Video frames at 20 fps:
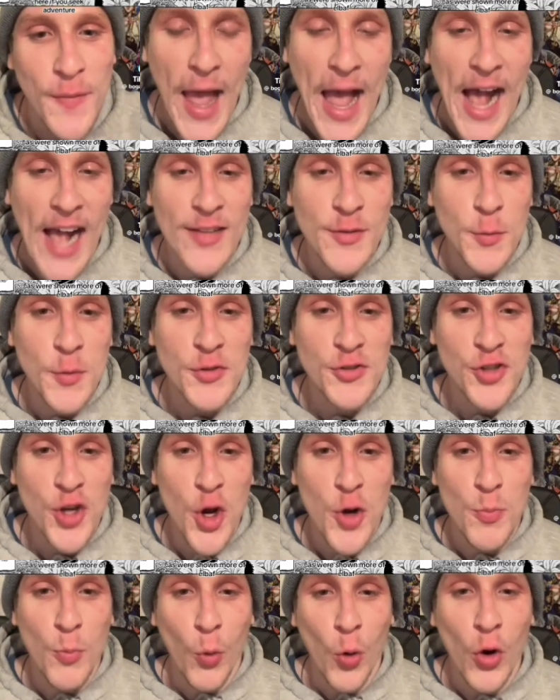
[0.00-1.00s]
As we're
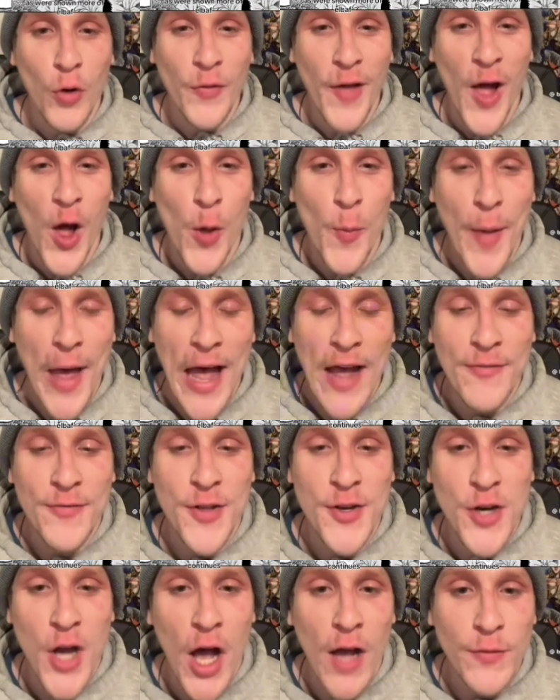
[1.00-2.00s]
shown more of Elbaf,
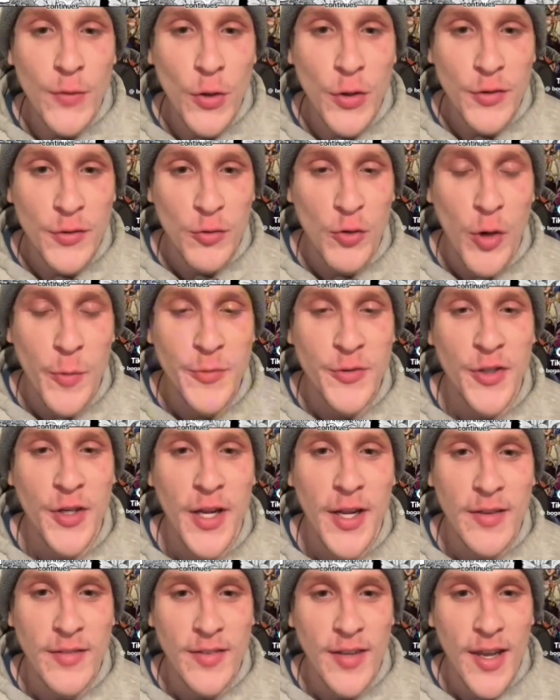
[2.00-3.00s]
the novel inscription
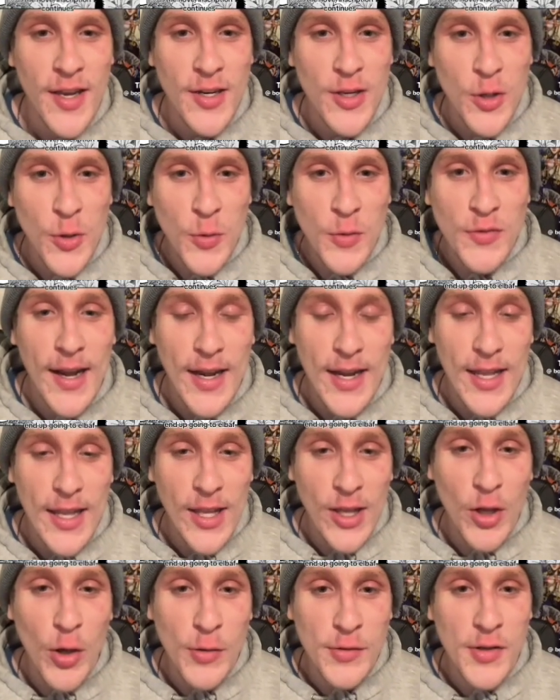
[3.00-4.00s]
continues.
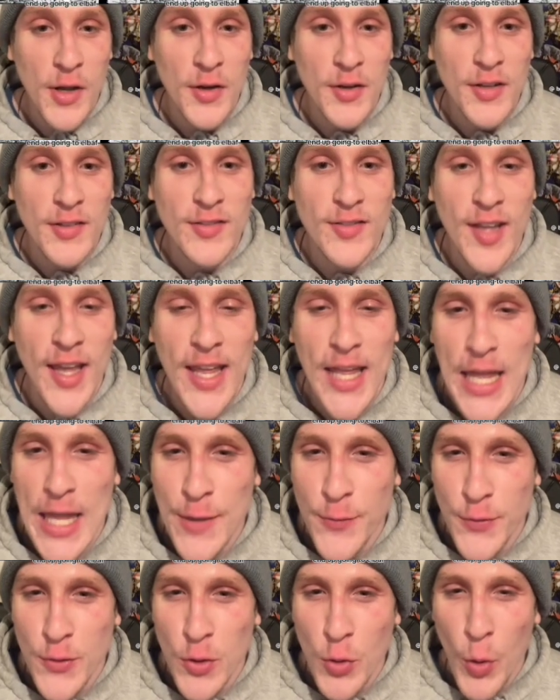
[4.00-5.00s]
He goes on to say,
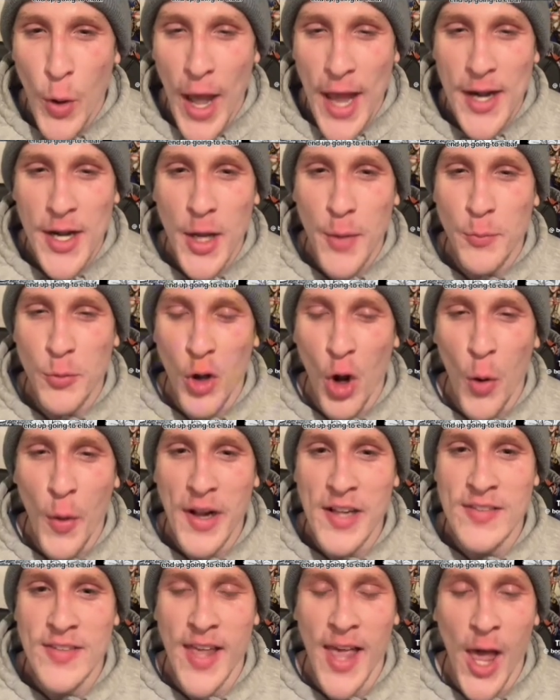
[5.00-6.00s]
"If you end up
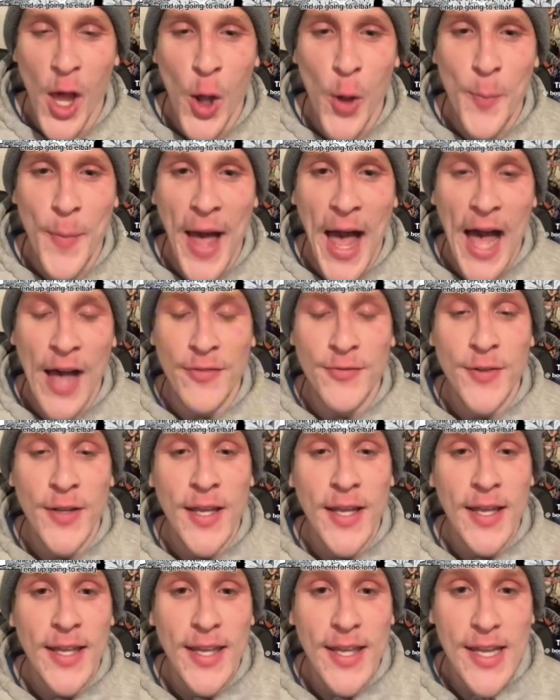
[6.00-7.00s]
going to Elbaf,
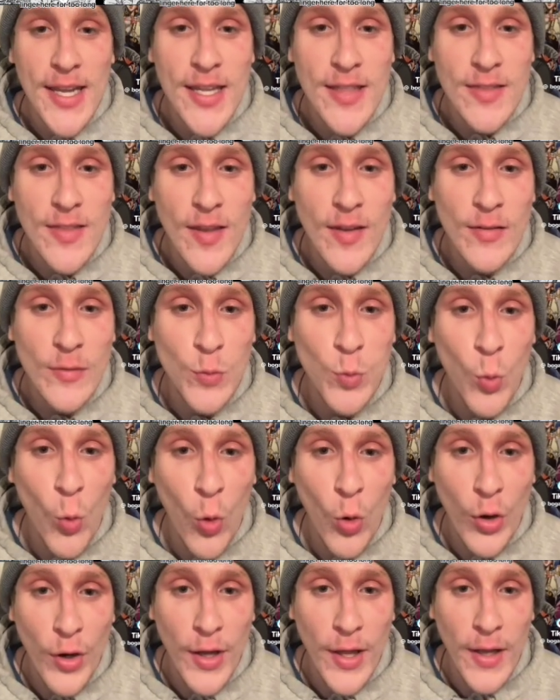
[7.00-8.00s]
heed this
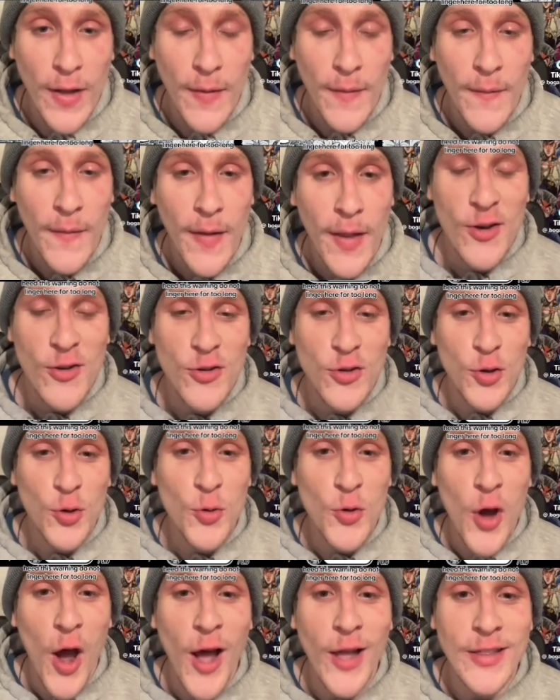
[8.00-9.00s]
warning.
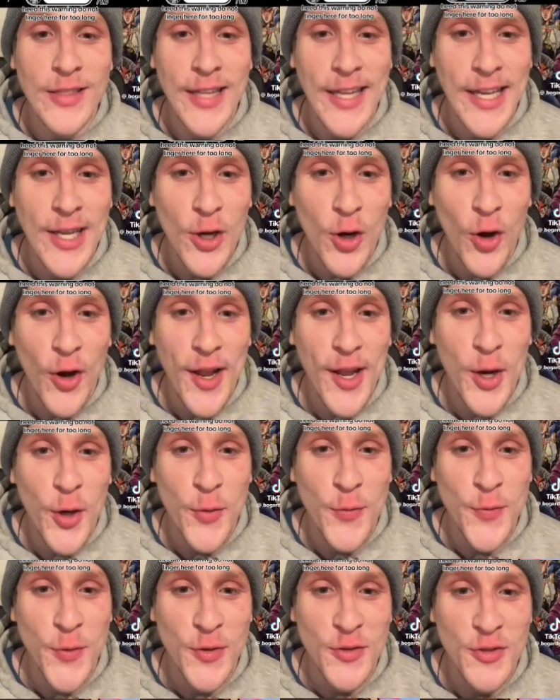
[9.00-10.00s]
Do not linger
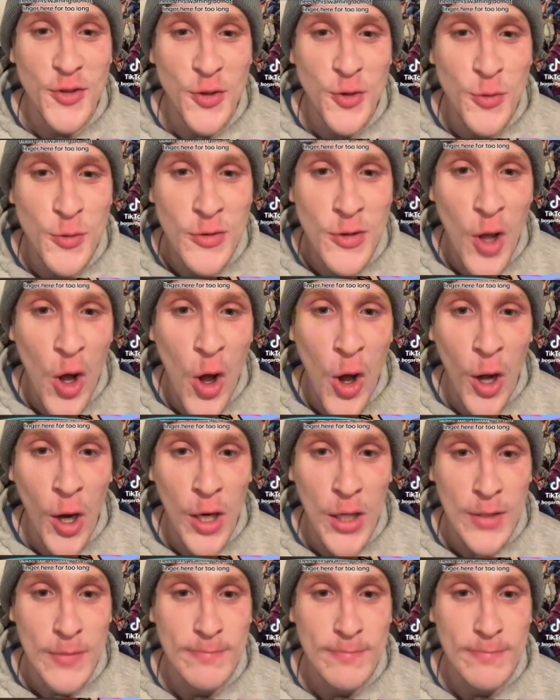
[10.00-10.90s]
here for too long."